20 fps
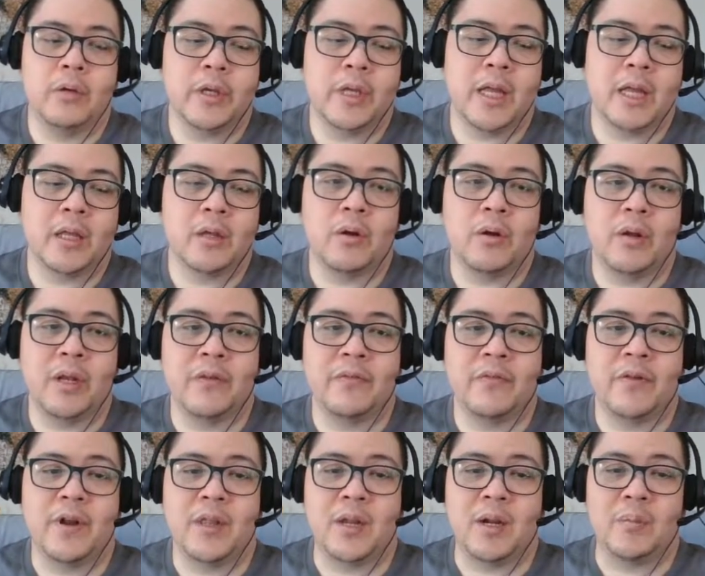can't go any
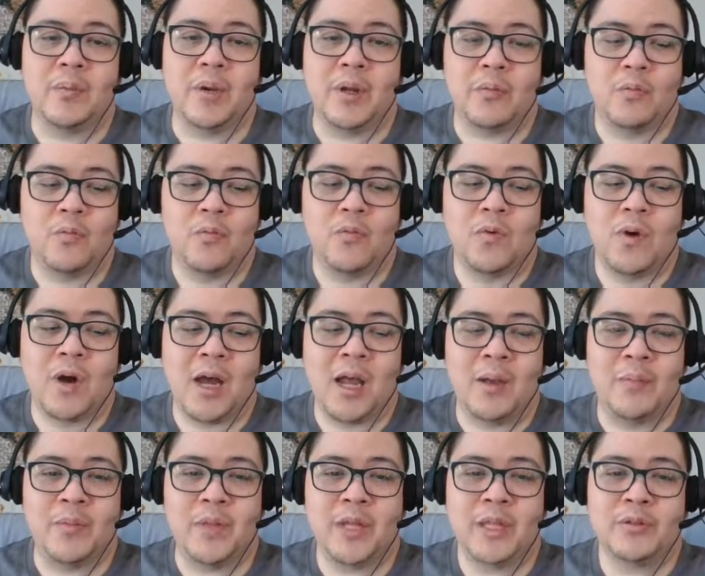further, but I
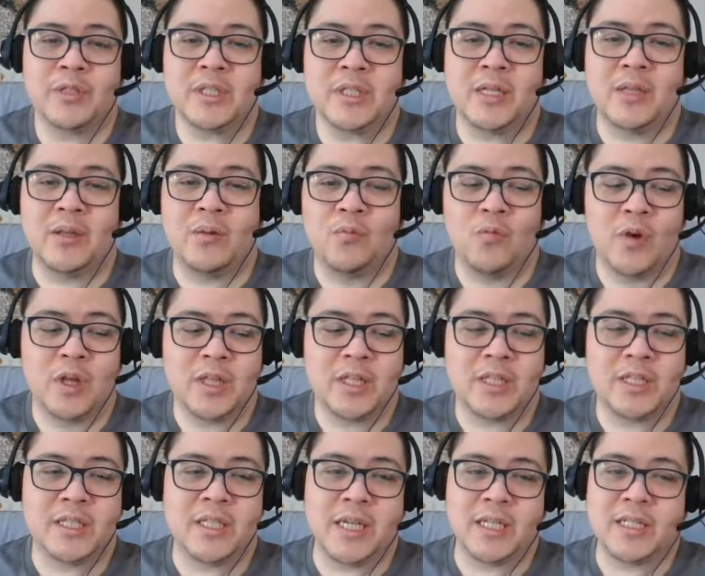am interested in what
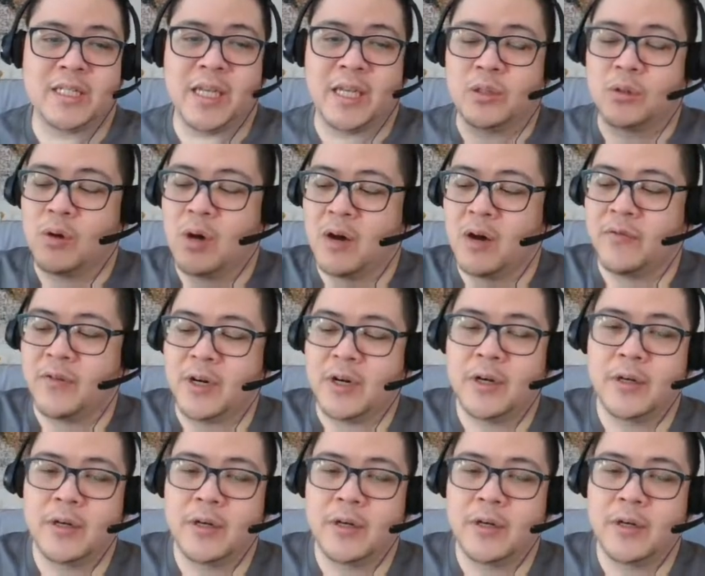this chest has to offer.